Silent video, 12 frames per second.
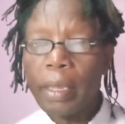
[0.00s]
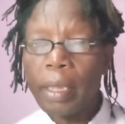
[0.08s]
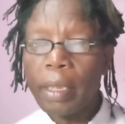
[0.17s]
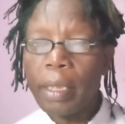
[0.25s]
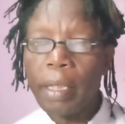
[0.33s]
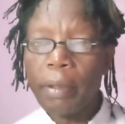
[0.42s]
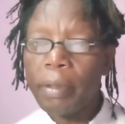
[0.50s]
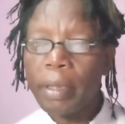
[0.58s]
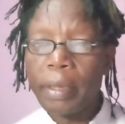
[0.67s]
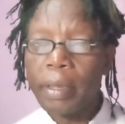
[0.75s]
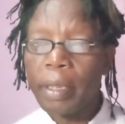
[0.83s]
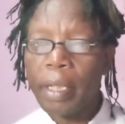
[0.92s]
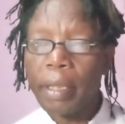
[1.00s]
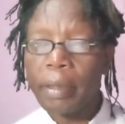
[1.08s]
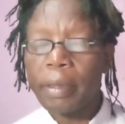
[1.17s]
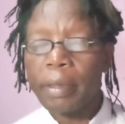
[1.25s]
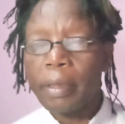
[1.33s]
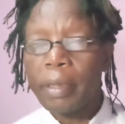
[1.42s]
and how they
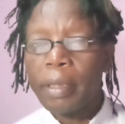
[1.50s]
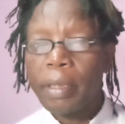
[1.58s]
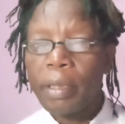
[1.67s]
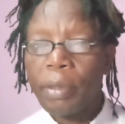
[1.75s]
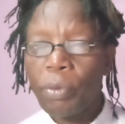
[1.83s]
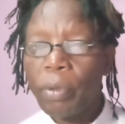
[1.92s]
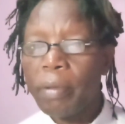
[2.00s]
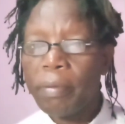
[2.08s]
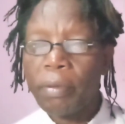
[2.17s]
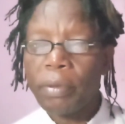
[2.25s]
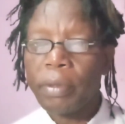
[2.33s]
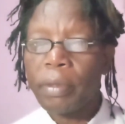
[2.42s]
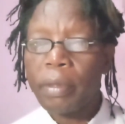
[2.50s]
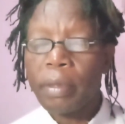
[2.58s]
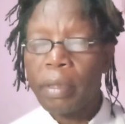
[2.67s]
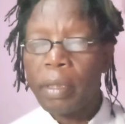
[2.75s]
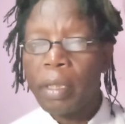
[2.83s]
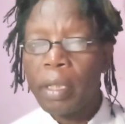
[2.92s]
interact, the weak force
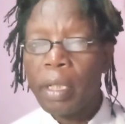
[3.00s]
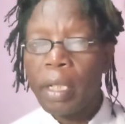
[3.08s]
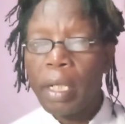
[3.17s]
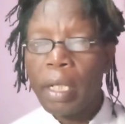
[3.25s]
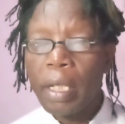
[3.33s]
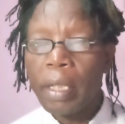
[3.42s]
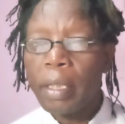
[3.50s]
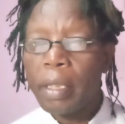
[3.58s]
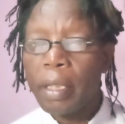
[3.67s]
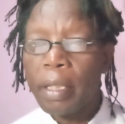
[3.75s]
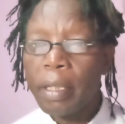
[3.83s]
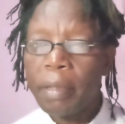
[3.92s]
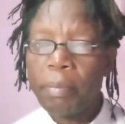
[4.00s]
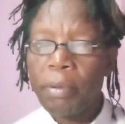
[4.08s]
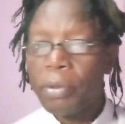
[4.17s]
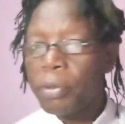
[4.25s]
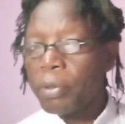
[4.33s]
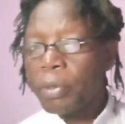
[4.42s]
and the Higgs
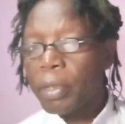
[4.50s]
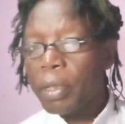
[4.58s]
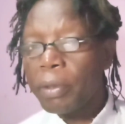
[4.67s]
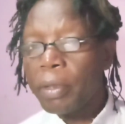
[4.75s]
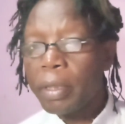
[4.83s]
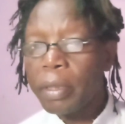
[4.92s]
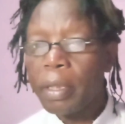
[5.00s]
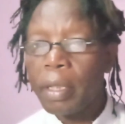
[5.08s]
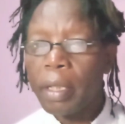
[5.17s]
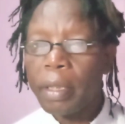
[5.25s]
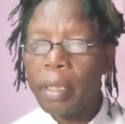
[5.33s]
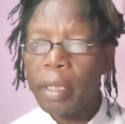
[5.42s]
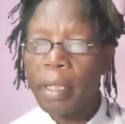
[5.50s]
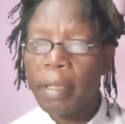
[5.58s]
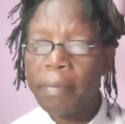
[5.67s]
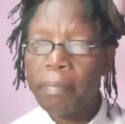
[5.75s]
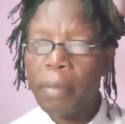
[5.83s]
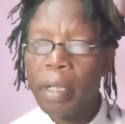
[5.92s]
bosons, how they interact and
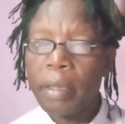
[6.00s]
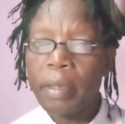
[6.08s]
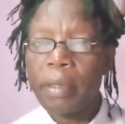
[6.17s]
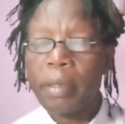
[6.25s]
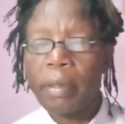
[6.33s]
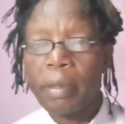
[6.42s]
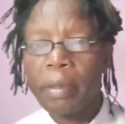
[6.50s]
give mass